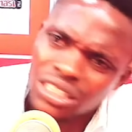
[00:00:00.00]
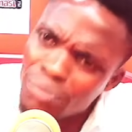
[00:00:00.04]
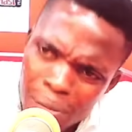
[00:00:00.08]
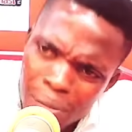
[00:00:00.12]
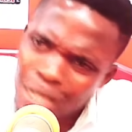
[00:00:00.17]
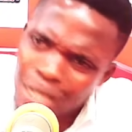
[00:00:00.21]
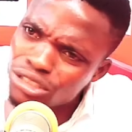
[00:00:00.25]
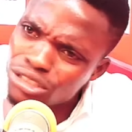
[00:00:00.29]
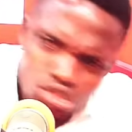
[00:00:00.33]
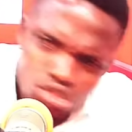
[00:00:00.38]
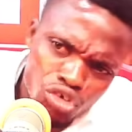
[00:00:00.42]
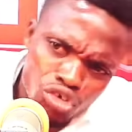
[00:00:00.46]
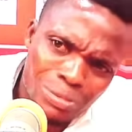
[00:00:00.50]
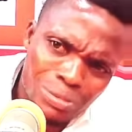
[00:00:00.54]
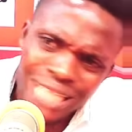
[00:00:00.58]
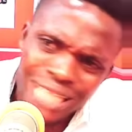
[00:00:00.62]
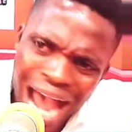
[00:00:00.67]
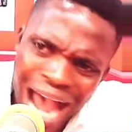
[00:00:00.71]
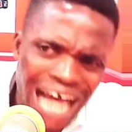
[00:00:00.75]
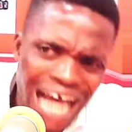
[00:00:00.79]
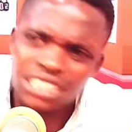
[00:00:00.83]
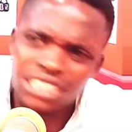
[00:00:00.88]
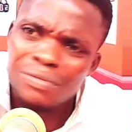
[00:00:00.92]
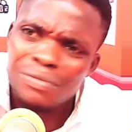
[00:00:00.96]
maybe get to Mr.
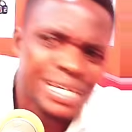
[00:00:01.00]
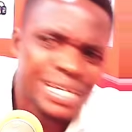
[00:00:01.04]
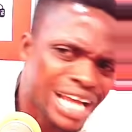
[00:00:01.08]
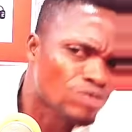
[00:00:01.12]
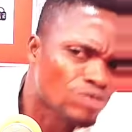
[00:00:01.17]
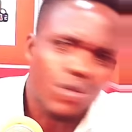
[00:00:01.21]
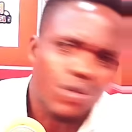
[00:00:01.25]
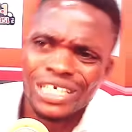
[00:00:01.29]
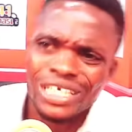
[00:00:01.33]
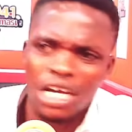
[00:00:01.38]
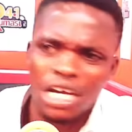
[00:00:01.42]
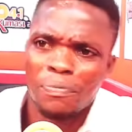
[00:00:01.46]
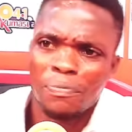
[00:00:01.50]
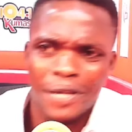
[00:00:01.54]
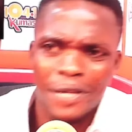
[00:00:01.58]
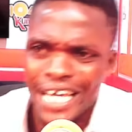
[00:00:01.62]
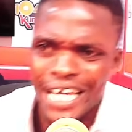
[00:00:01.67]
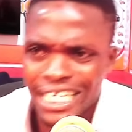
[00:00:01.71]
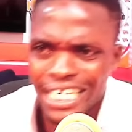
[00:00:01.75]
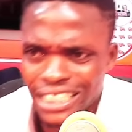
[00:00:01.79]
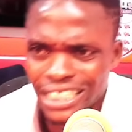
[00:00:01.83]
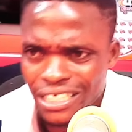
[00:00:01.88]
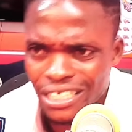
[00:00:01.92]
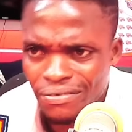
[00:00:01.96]
Has been your 20
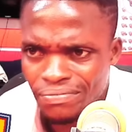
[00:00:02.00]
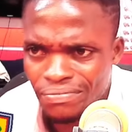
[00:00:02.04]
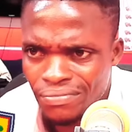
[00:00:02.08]
players.